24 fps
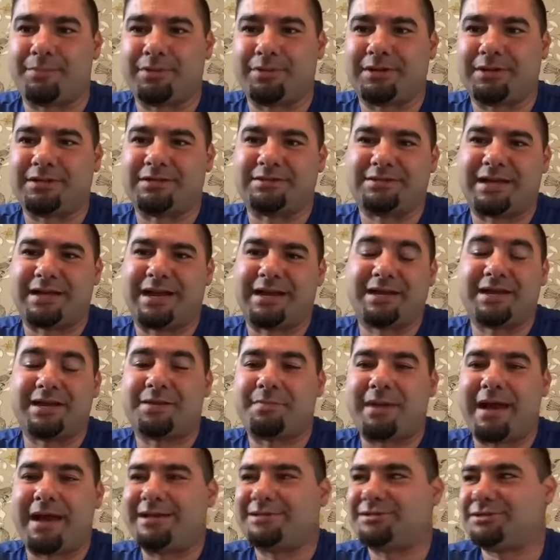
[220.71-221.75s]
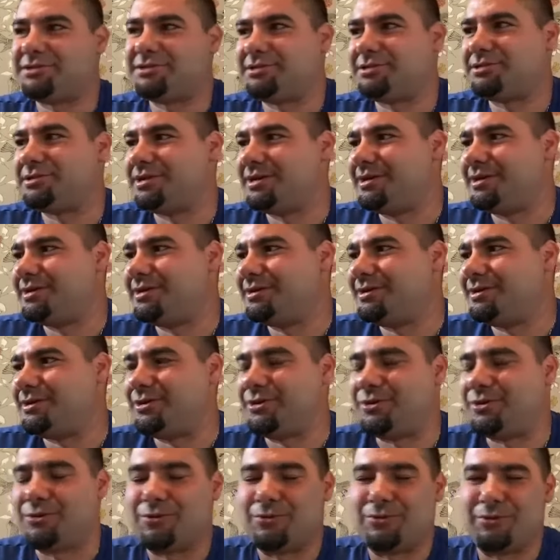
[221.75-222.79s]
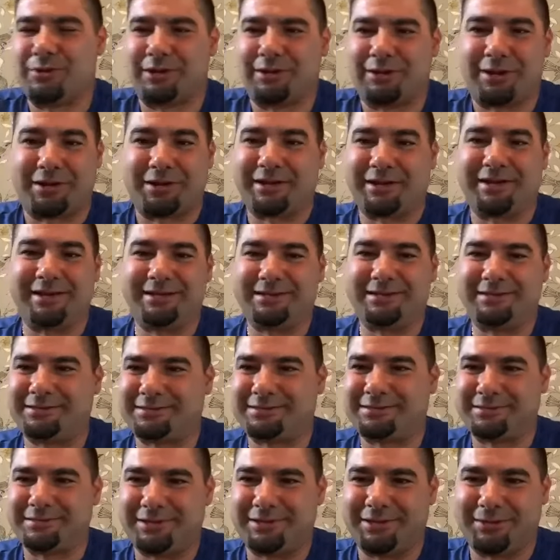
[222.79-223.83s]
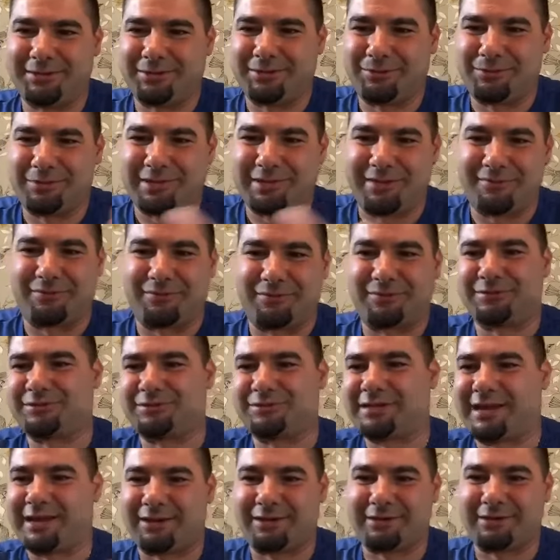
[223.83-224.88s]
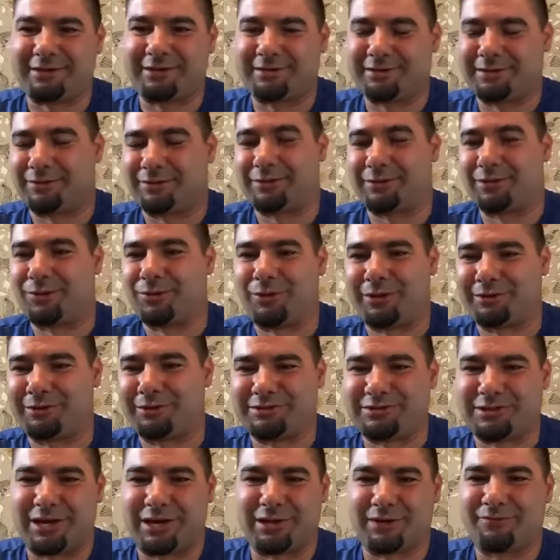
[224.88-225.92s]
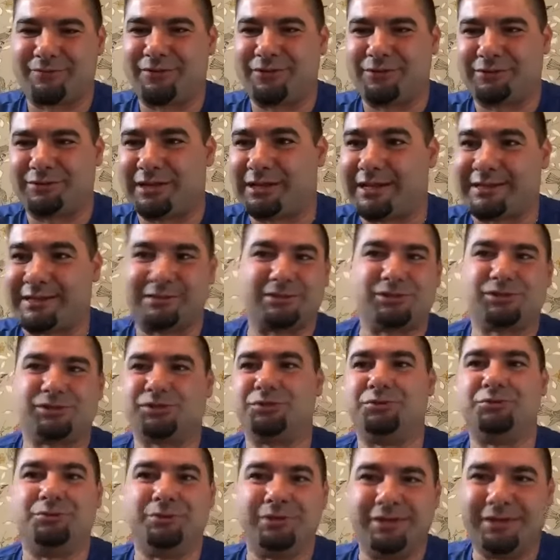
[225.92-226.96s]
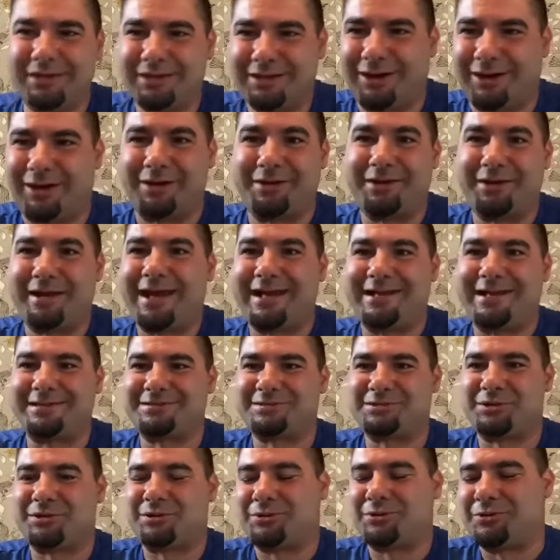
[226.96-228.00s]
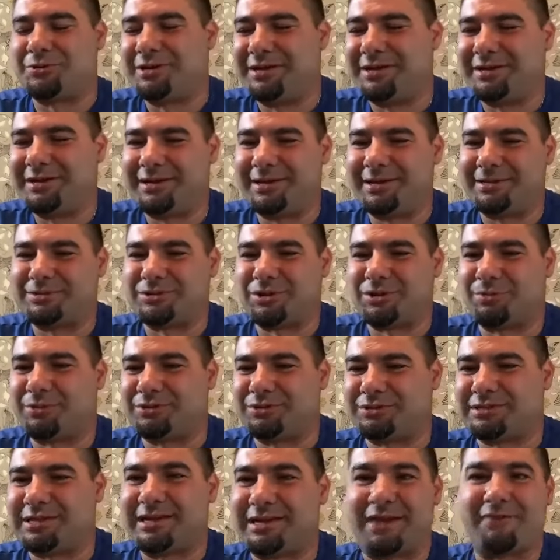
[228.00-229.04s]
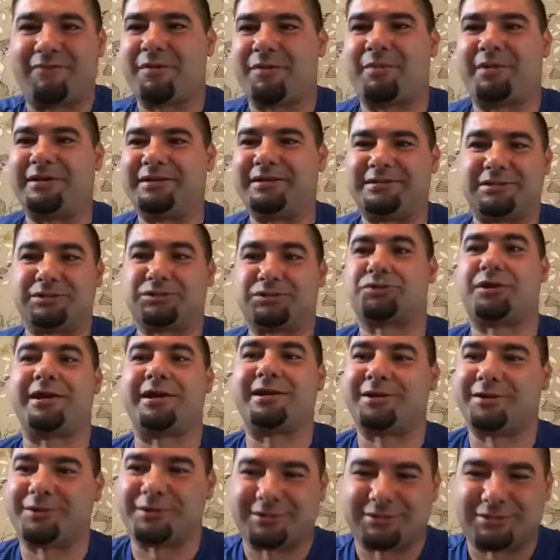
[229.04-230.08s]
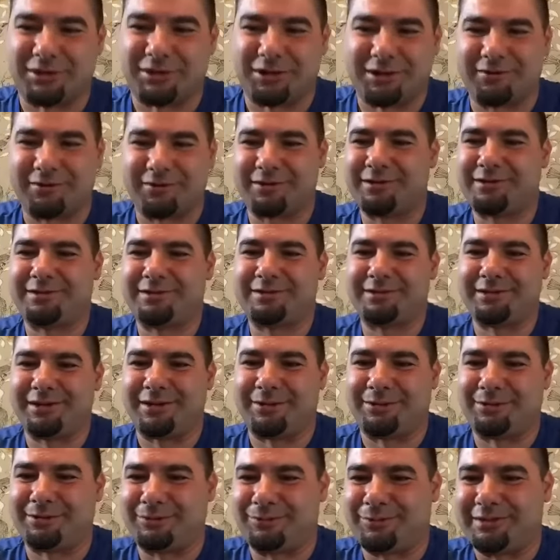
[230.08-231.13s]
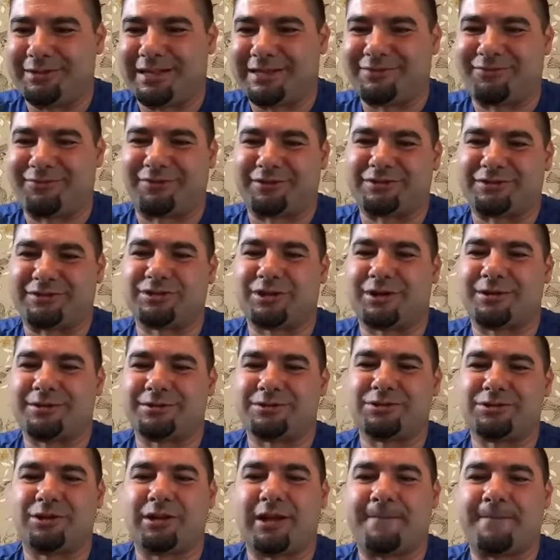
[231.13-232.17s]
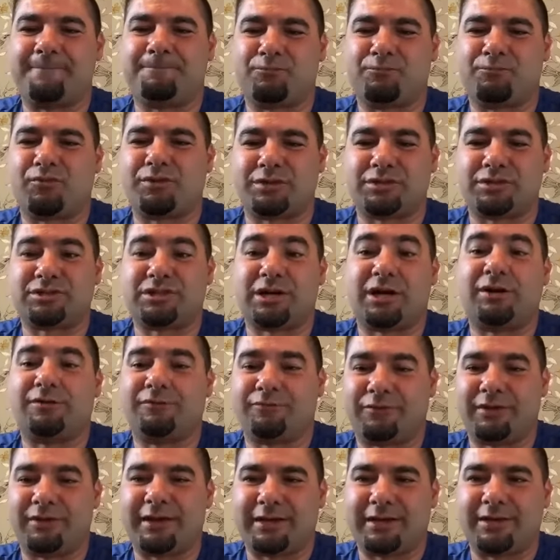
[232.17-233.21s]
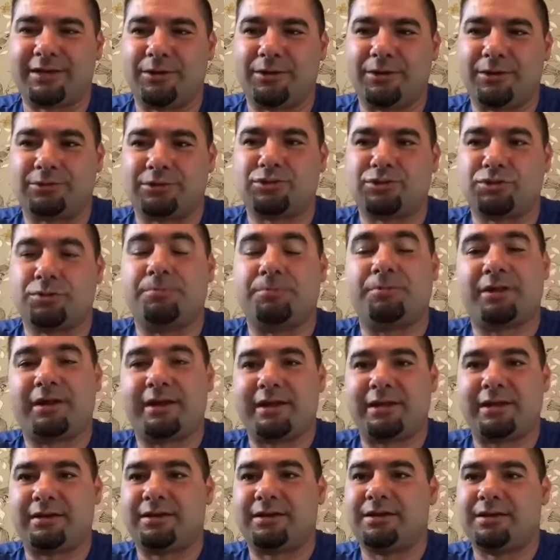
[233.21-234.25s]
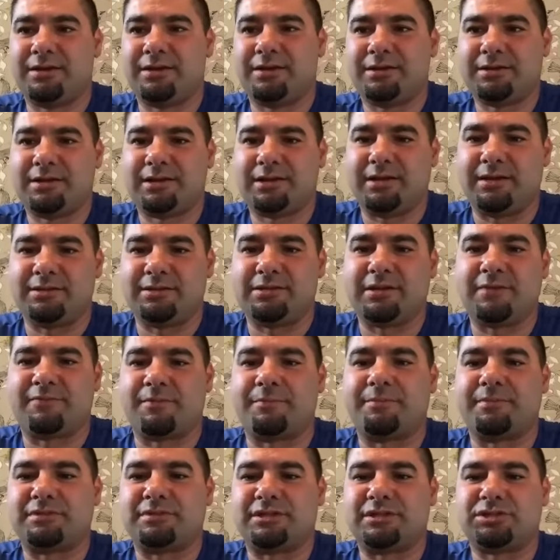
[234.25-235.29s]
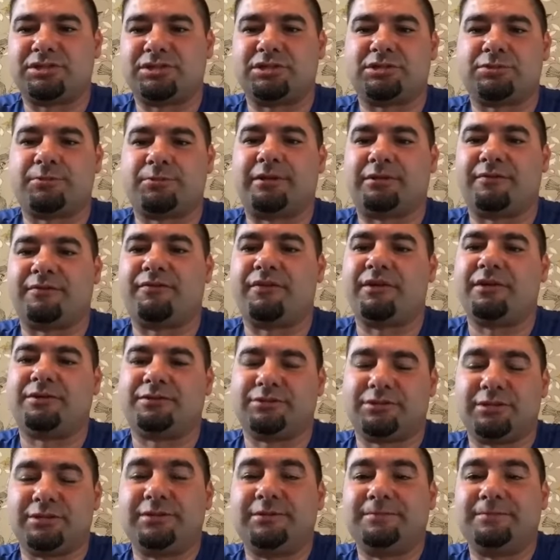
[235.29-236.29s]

Because I can imagine, a lot of kids, when they first take on or go out on the soccer field, they like to shoot on net. So it's almost like everybody's a striker to start, when they first start. So like for yourself, like, did you play in different positions around the field?